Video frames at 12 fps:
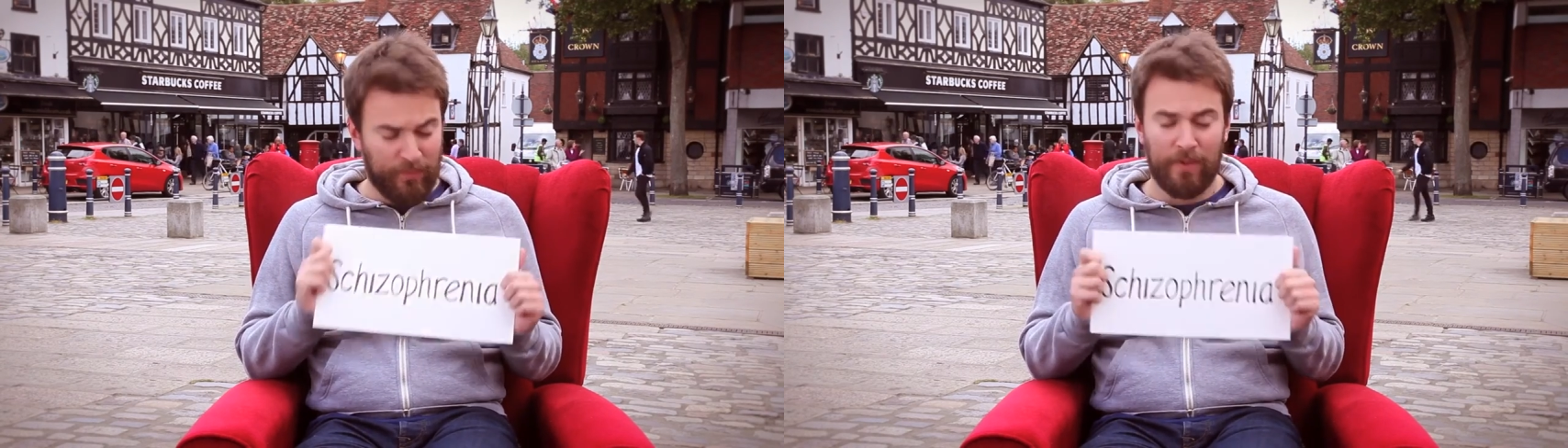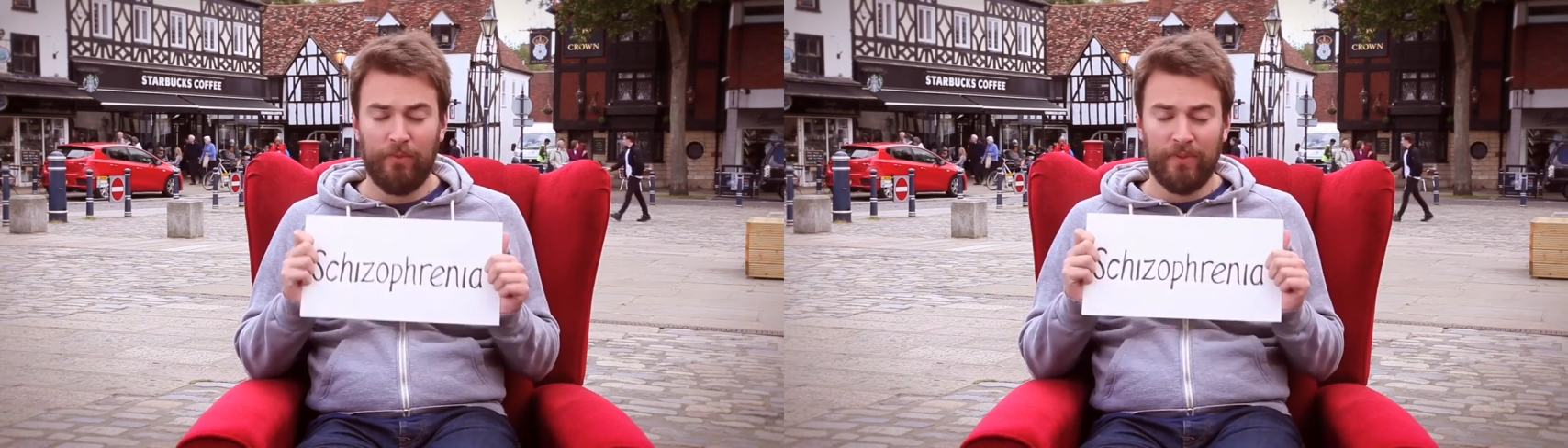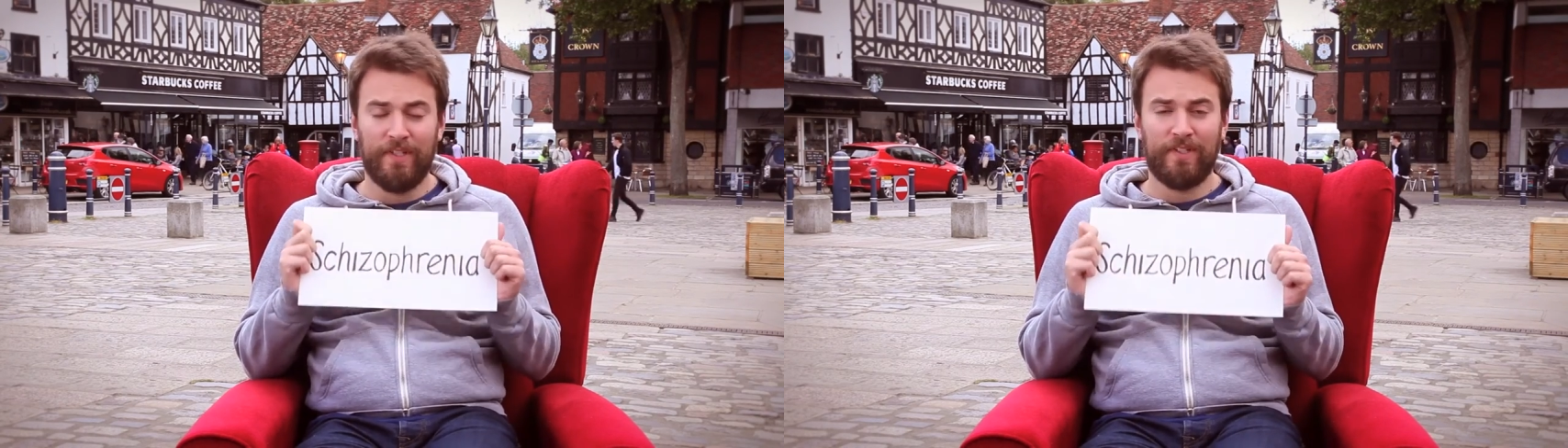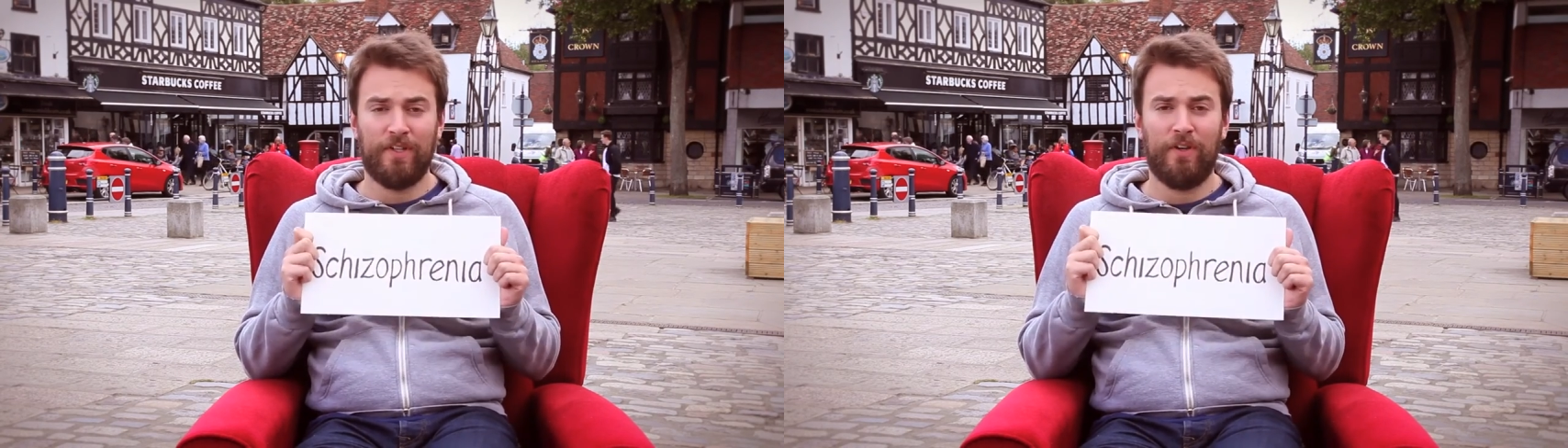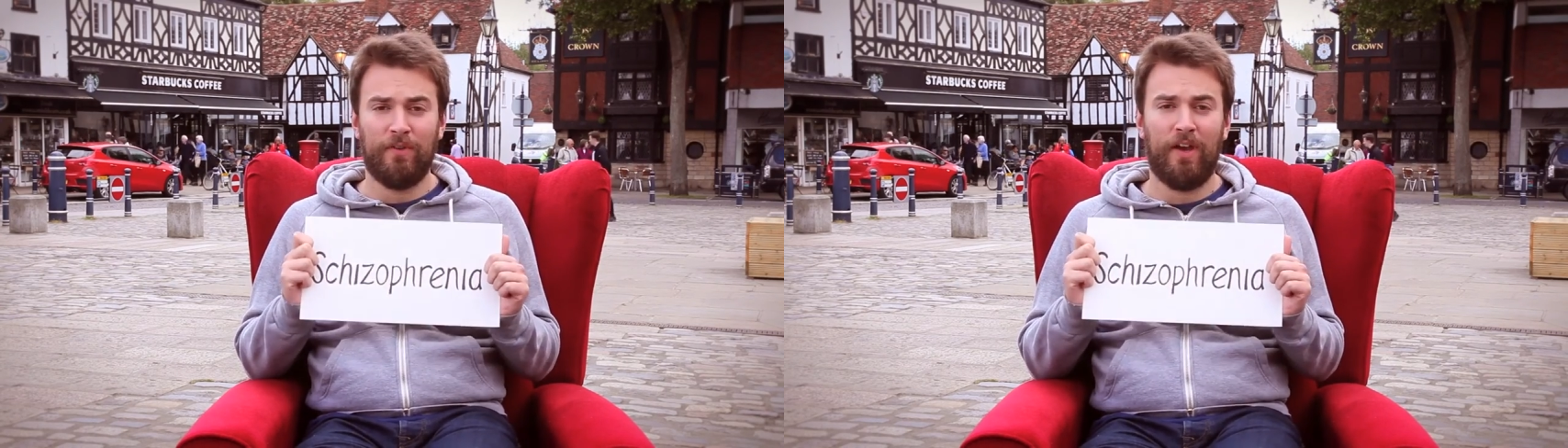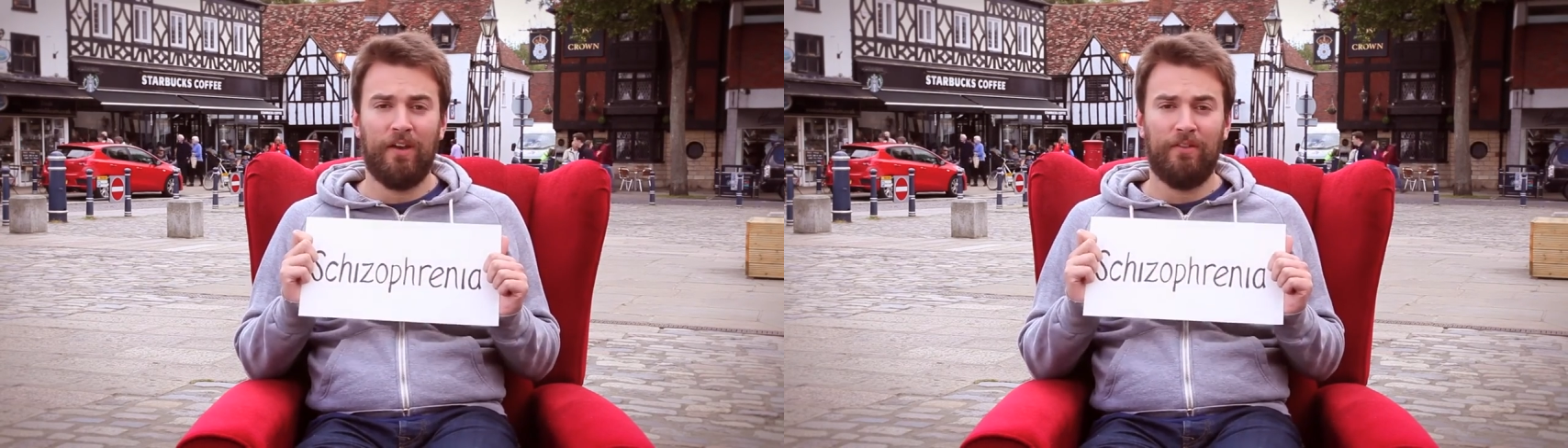people need to
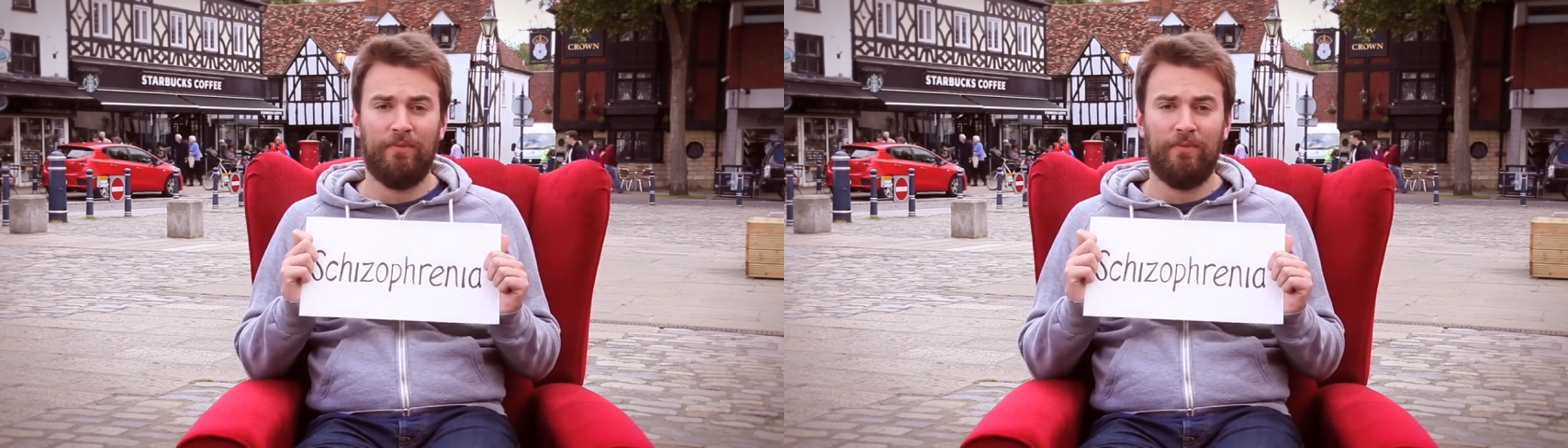know that.